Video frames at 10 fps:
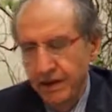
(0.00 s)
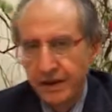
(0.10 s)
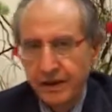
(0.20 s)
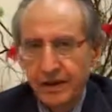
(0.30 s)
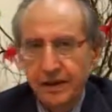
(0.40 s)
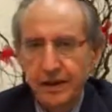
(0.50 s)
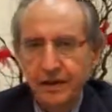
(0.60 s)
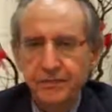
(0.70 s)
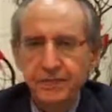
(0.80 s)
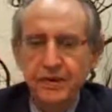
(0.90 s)
and
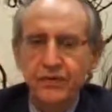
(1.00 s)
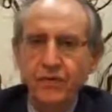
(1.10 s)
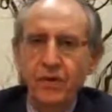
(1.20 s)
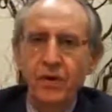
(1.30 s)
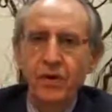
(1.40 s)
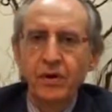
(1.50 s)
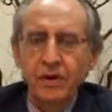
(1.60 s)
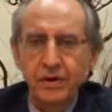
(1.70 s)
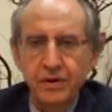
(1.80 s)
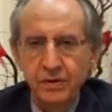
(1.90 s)
they fall
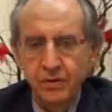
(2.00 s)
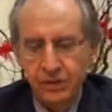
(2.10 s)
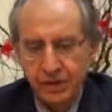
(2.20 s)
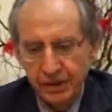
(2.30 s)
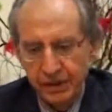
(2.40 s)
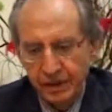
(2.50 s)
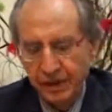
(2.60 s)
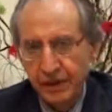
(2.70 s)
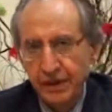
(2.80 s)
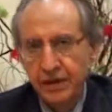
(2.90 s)
within the
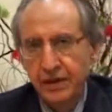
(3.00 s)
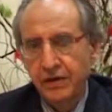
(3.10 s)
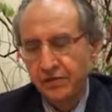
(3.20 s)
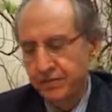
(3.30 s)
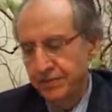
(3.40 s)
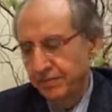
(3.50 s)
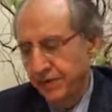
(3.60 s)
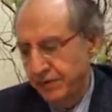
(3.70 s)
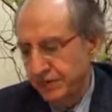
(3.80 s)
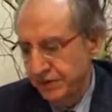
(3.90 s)
area of the
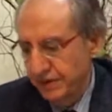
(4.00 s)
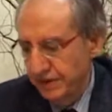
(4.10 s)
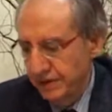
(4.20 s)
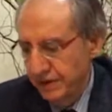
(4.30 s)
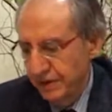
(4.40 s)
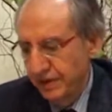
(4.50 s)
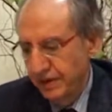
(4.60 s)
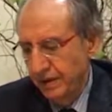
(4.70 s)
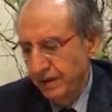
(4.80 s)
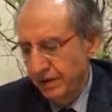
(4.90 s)
branches
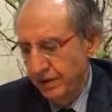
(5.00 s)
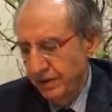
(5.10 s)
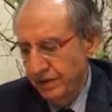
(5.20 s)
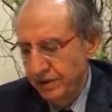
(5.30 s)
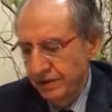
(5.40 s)
and not